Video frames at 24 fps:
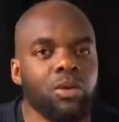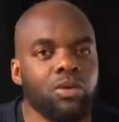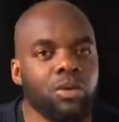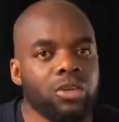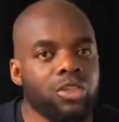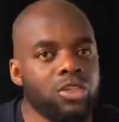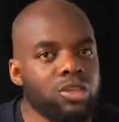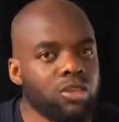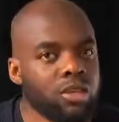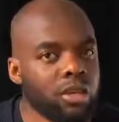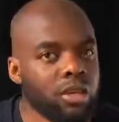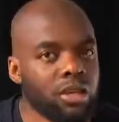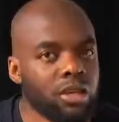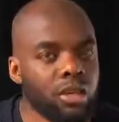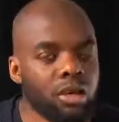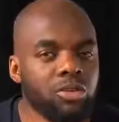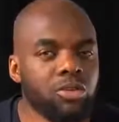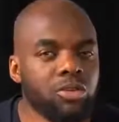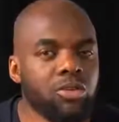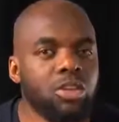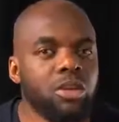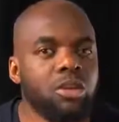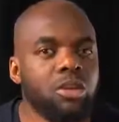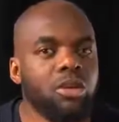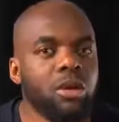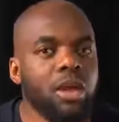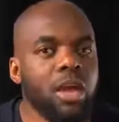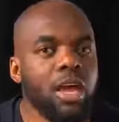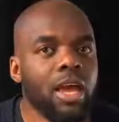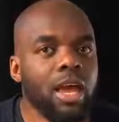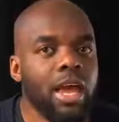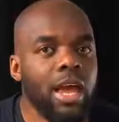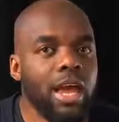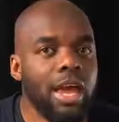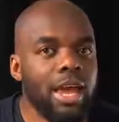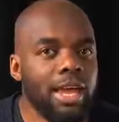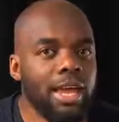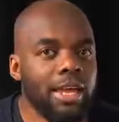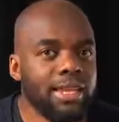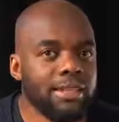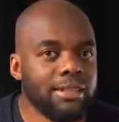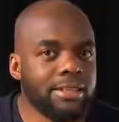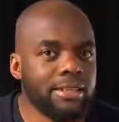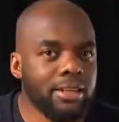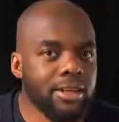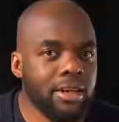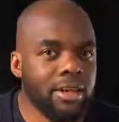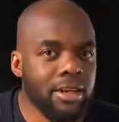which you can go to
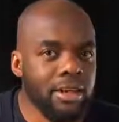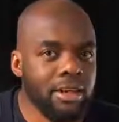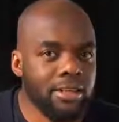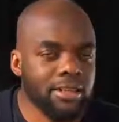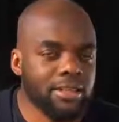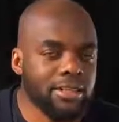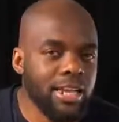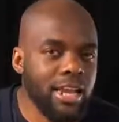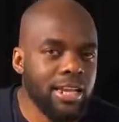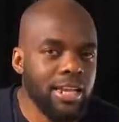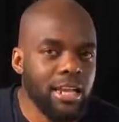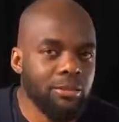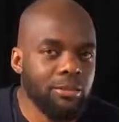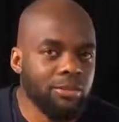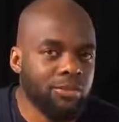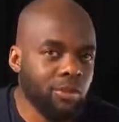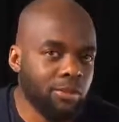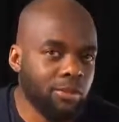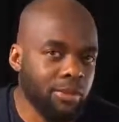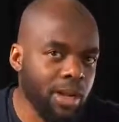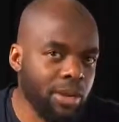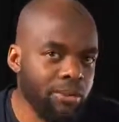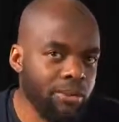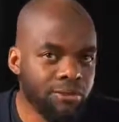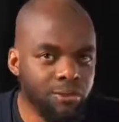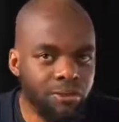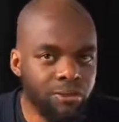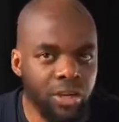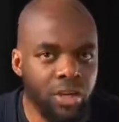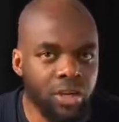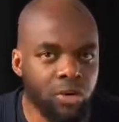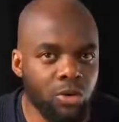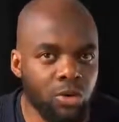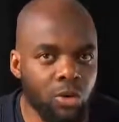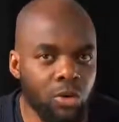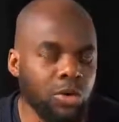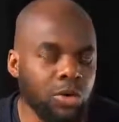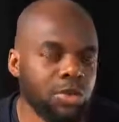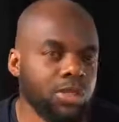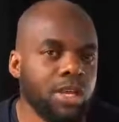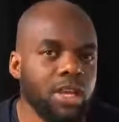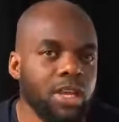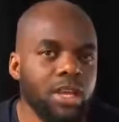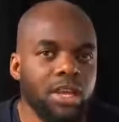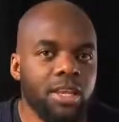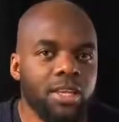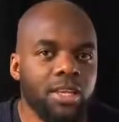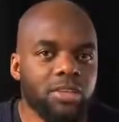and sign up for my free course.
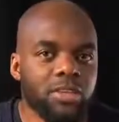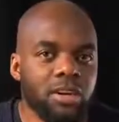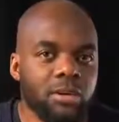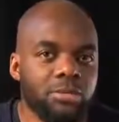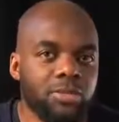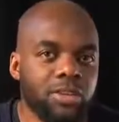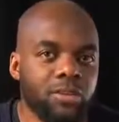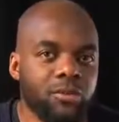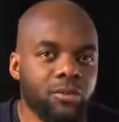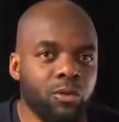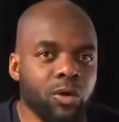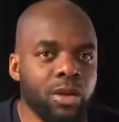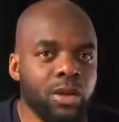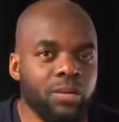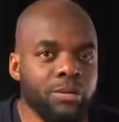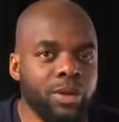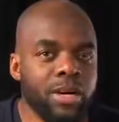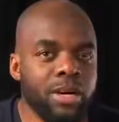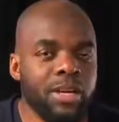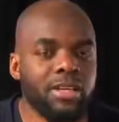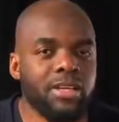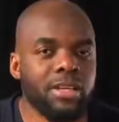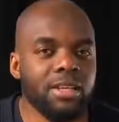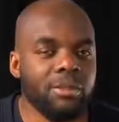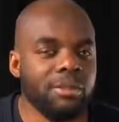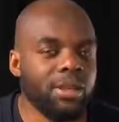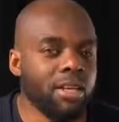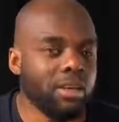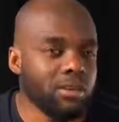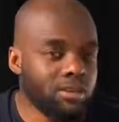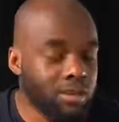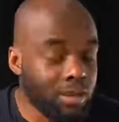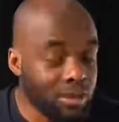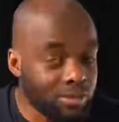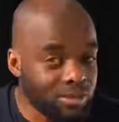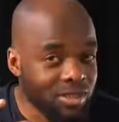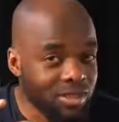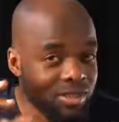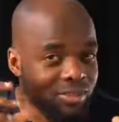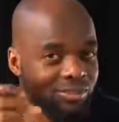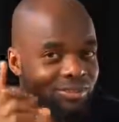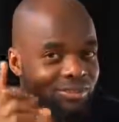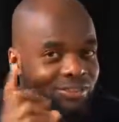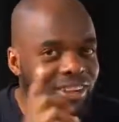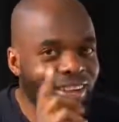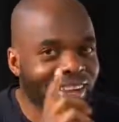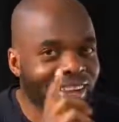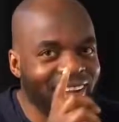In terms of WordPress, in terms of
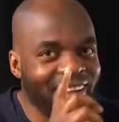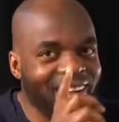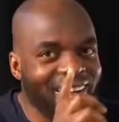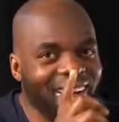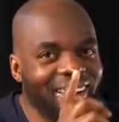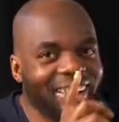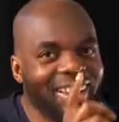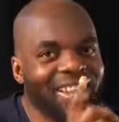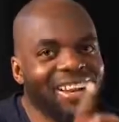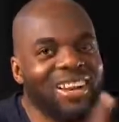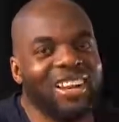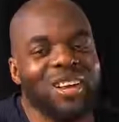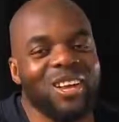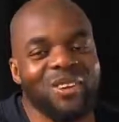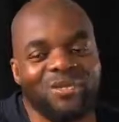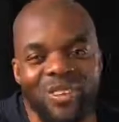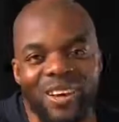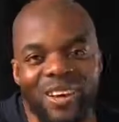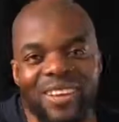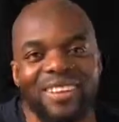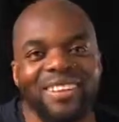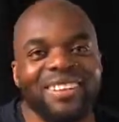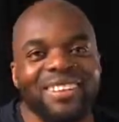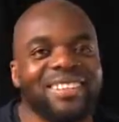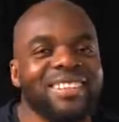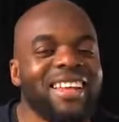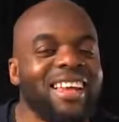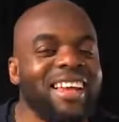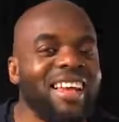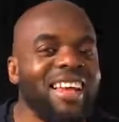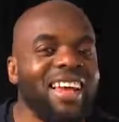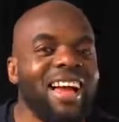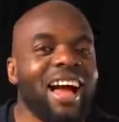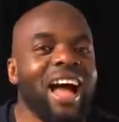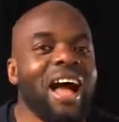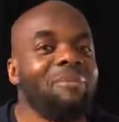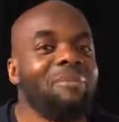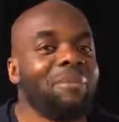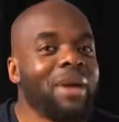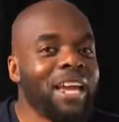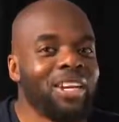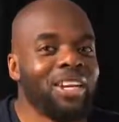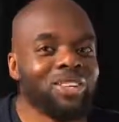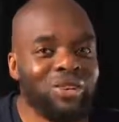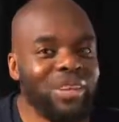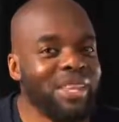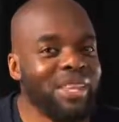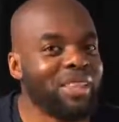ClickFunnels, I'm
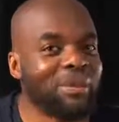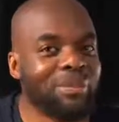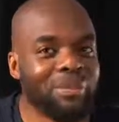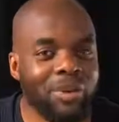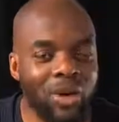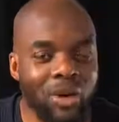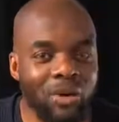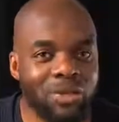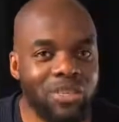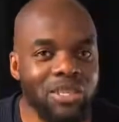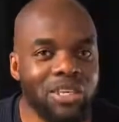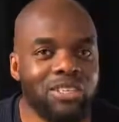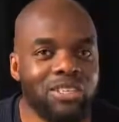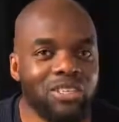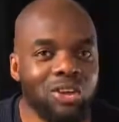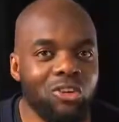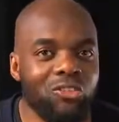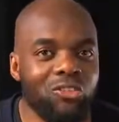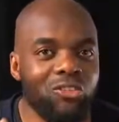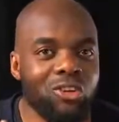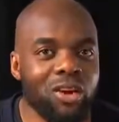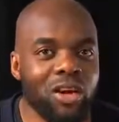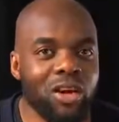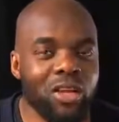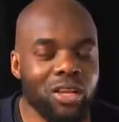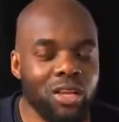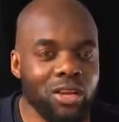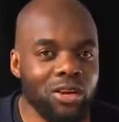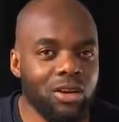actually in the process of